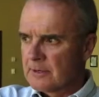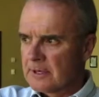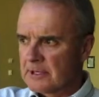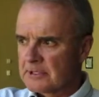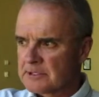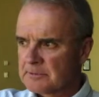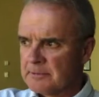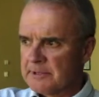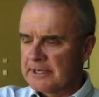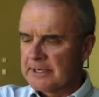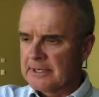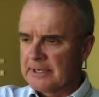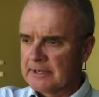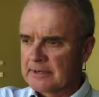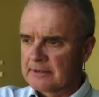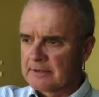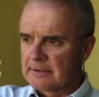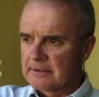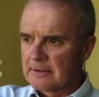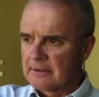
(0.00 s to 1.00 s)
do a lot of
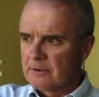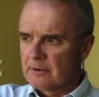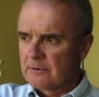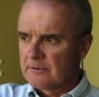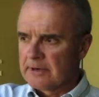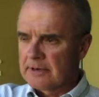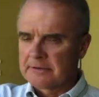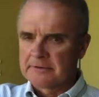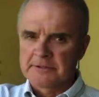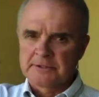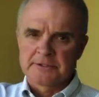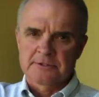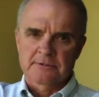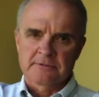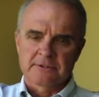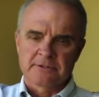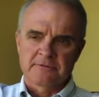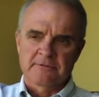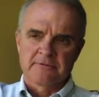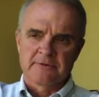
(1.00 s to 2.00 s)
speaking and go around to these
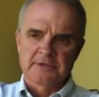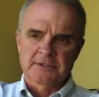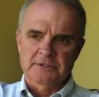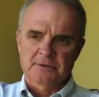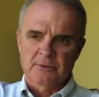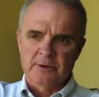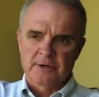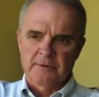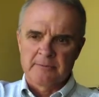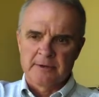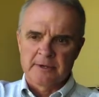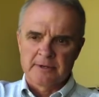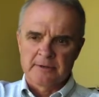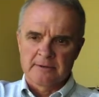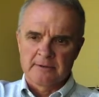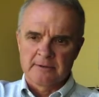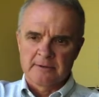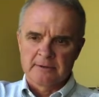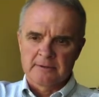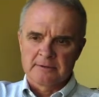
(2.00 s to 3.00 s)
sorts of events quite a
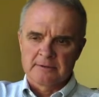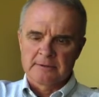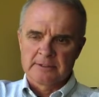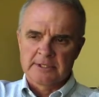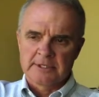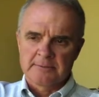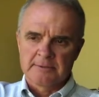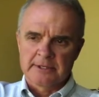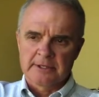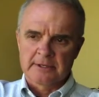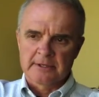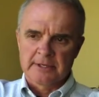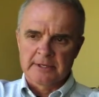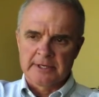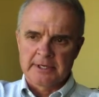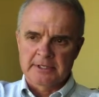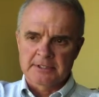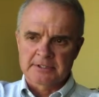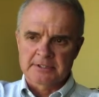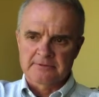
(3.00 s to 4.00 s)
bit.
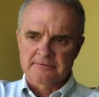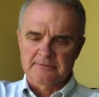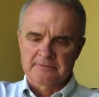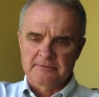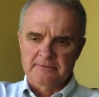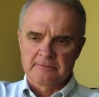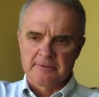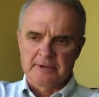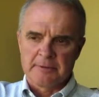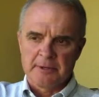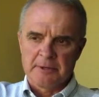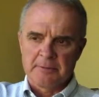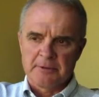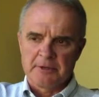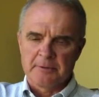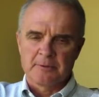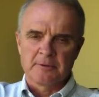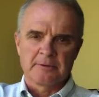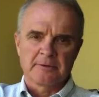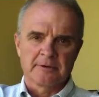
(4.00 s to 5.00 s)
Typically it's for maybe
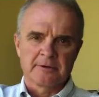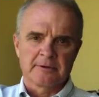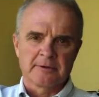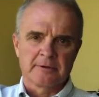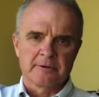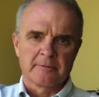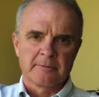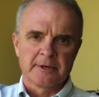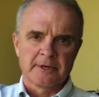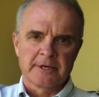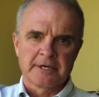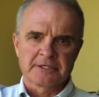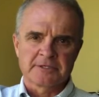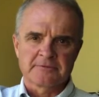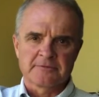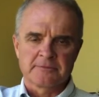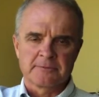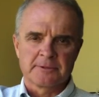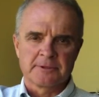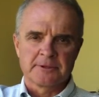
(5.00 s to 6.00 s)
people that are a little bit
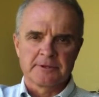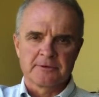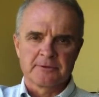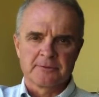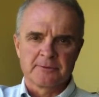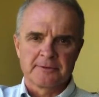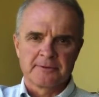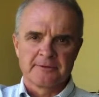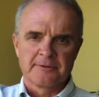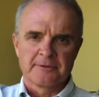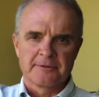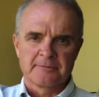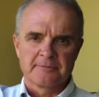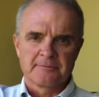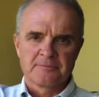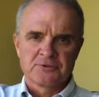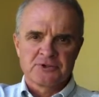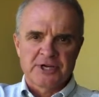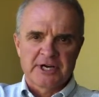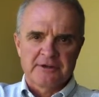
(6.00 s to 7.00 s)
less familiar with the
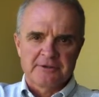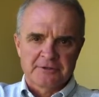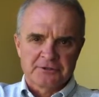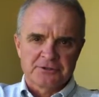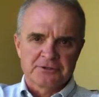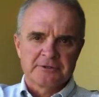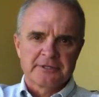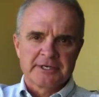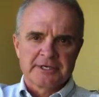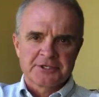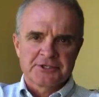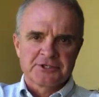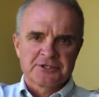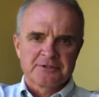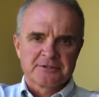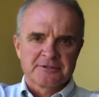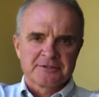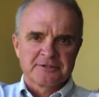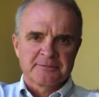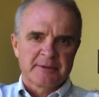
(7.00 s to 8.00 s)
challenge or the
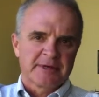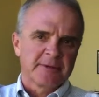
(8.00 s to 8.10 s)
issues